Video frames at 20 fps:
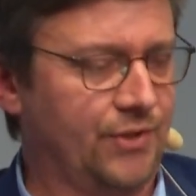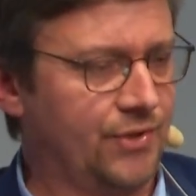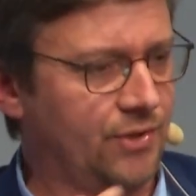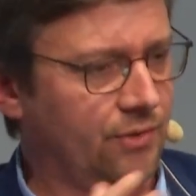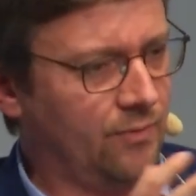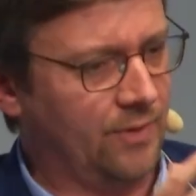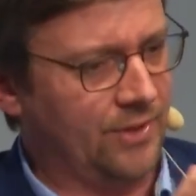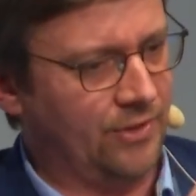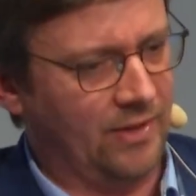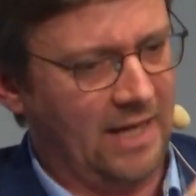
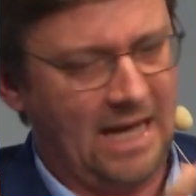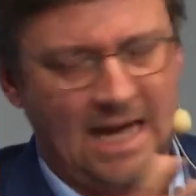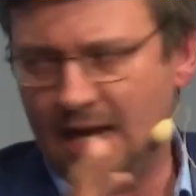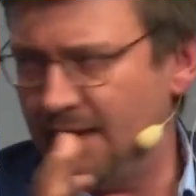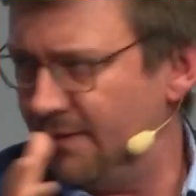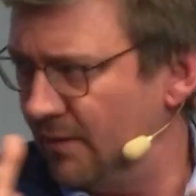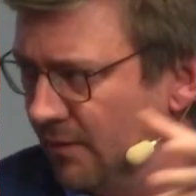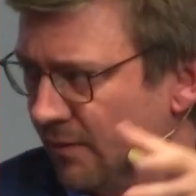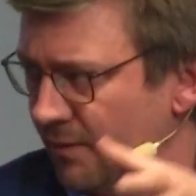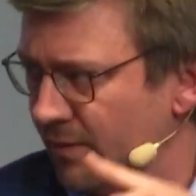So when you
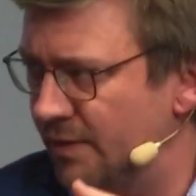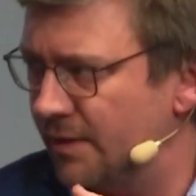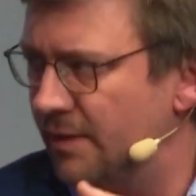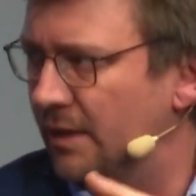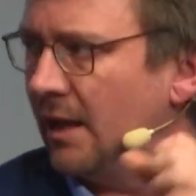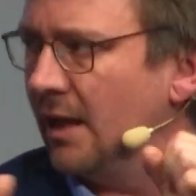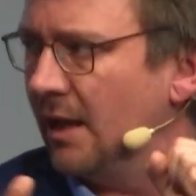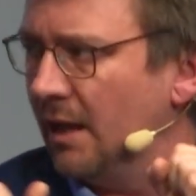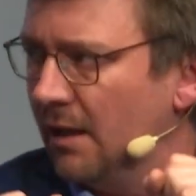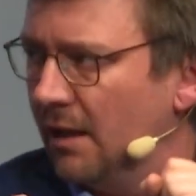add
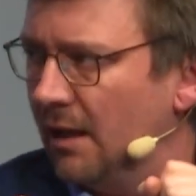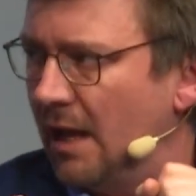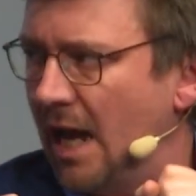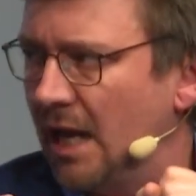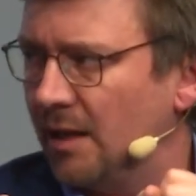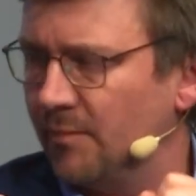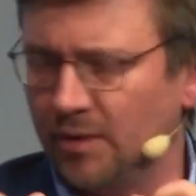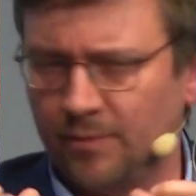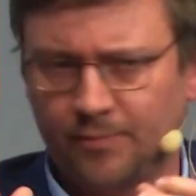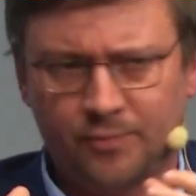those
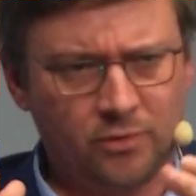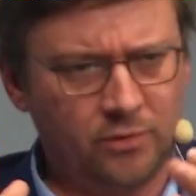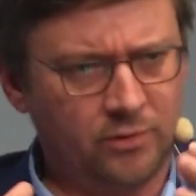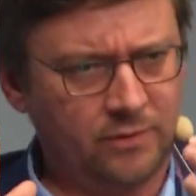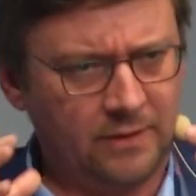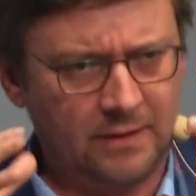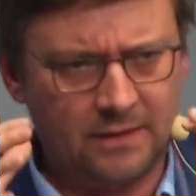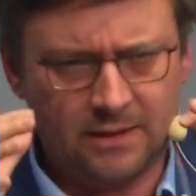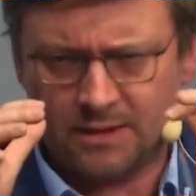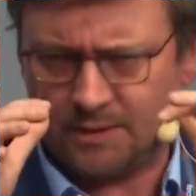animal
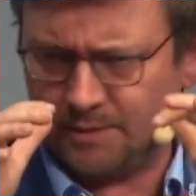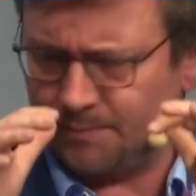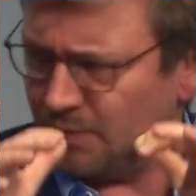proteins